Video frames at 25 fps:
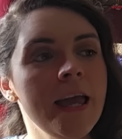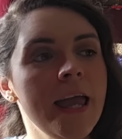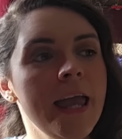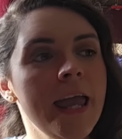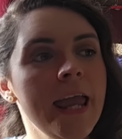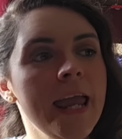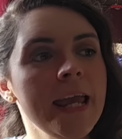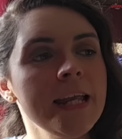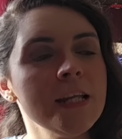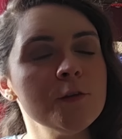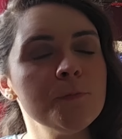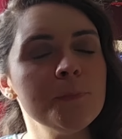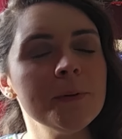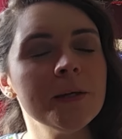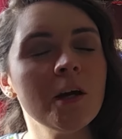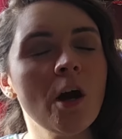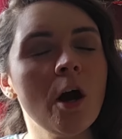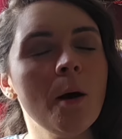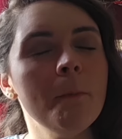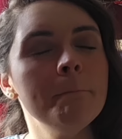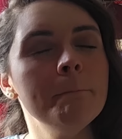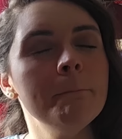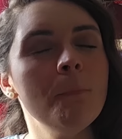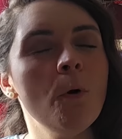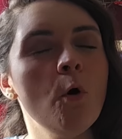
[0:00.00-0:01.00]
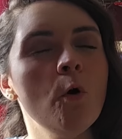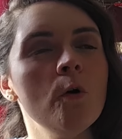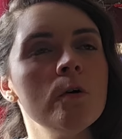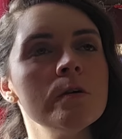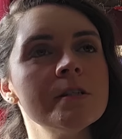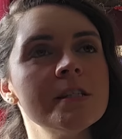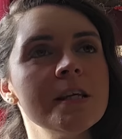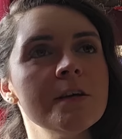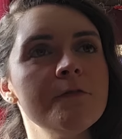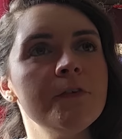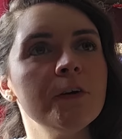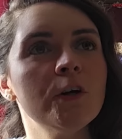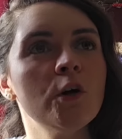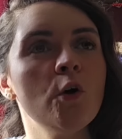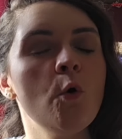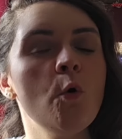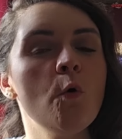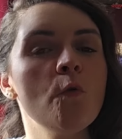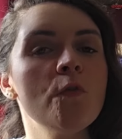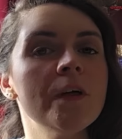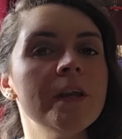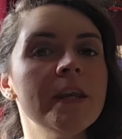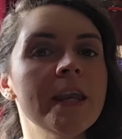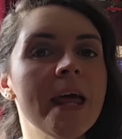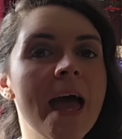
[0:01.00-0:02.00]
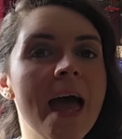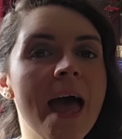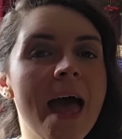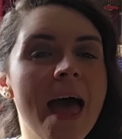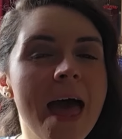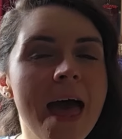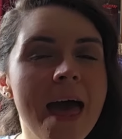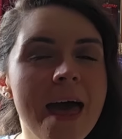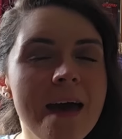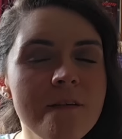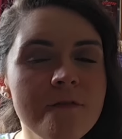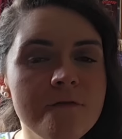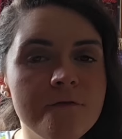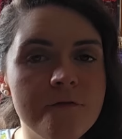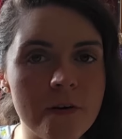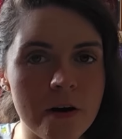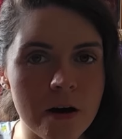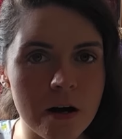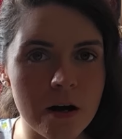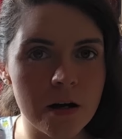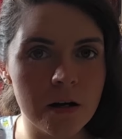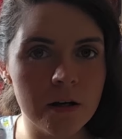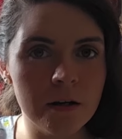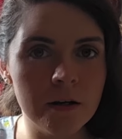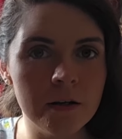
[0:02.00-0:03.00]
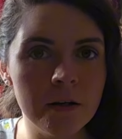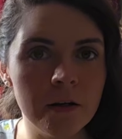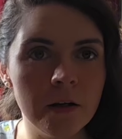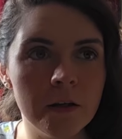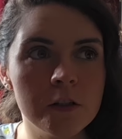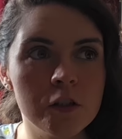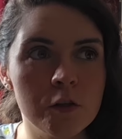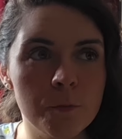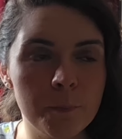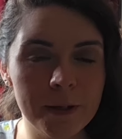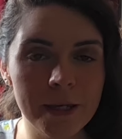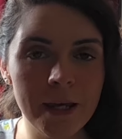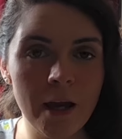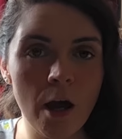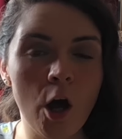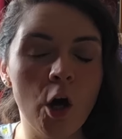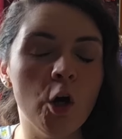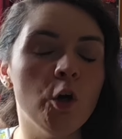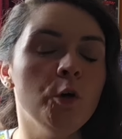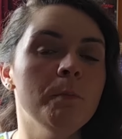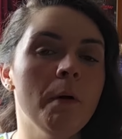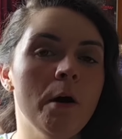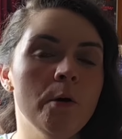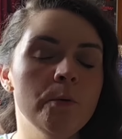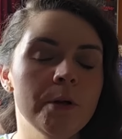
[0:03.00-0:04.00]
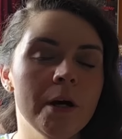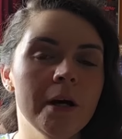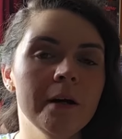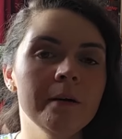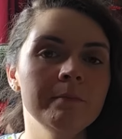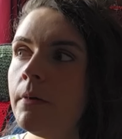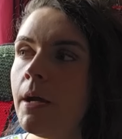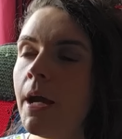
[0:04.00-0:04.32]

it has become more difficult than ever to be a homeowner.